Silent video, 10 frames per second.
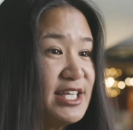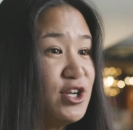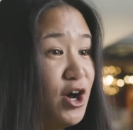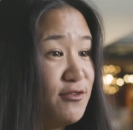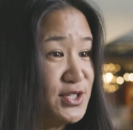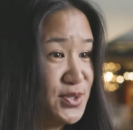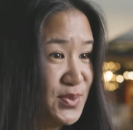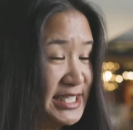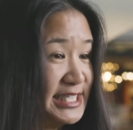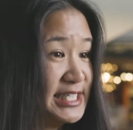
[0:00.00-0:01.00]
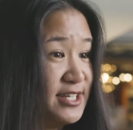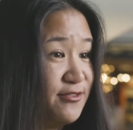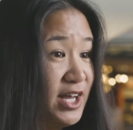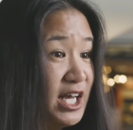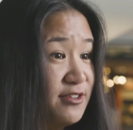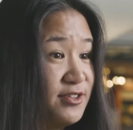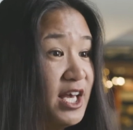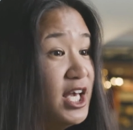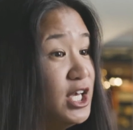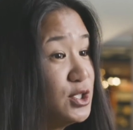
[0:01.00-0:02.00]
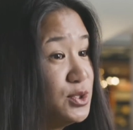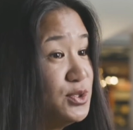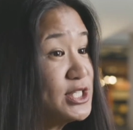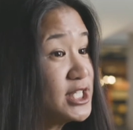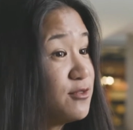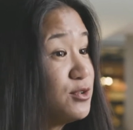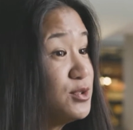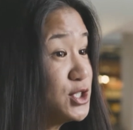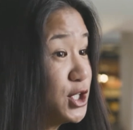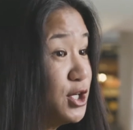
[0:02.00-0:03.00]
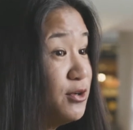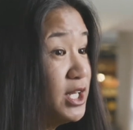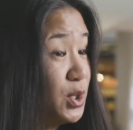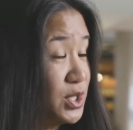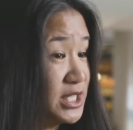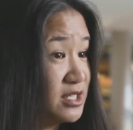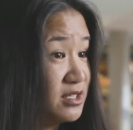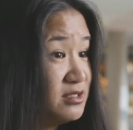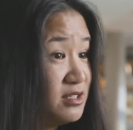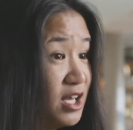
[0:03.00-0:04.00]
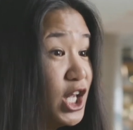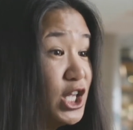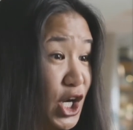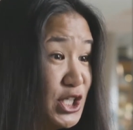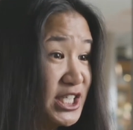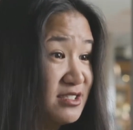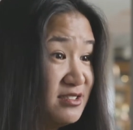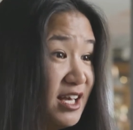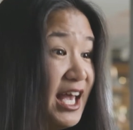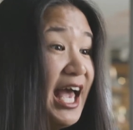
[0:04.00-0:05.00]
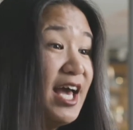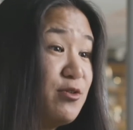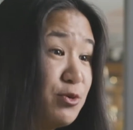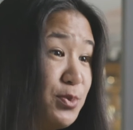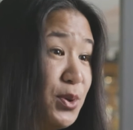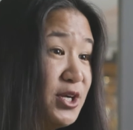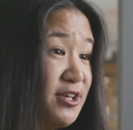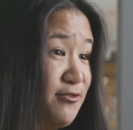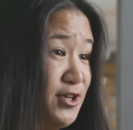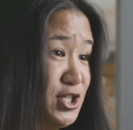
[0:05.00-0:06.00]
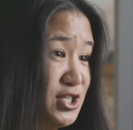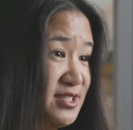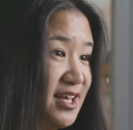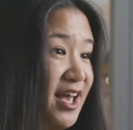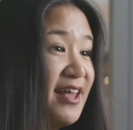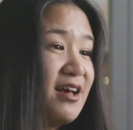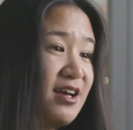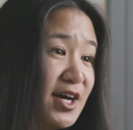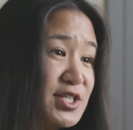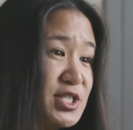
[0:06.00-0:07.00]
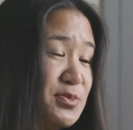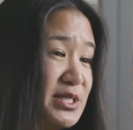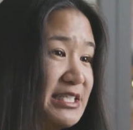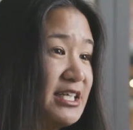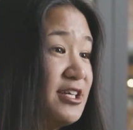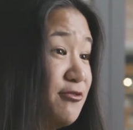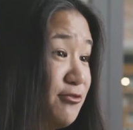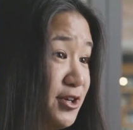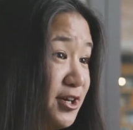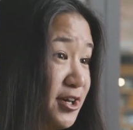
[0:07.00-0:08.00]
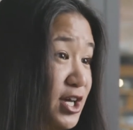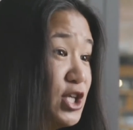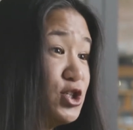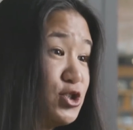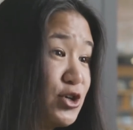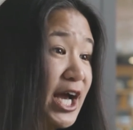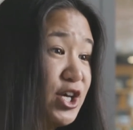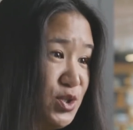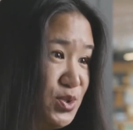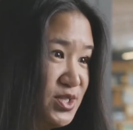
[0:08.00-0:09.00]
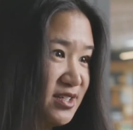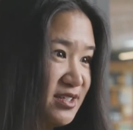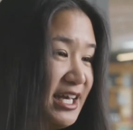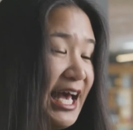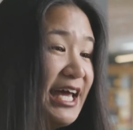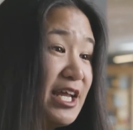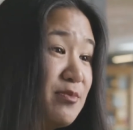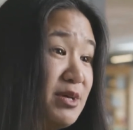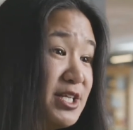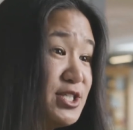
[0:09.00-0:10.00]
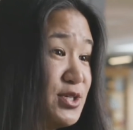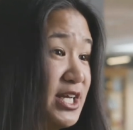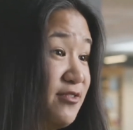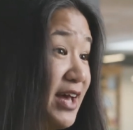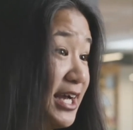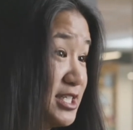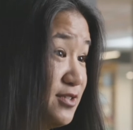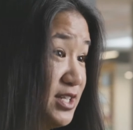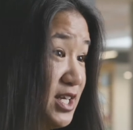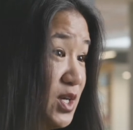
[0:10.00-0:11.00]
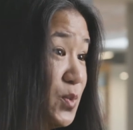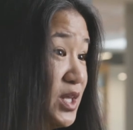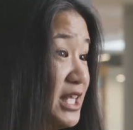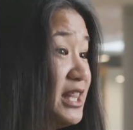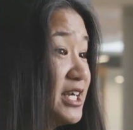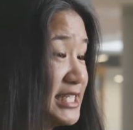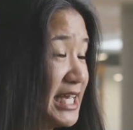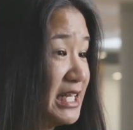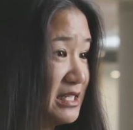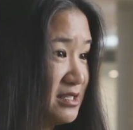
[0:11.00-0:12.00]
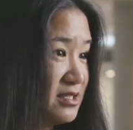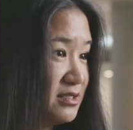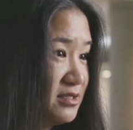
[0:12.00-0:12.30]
in Office 365 include several security auditing, logging, and reporting features that customers can configure to track user and administrative activity within their tenant.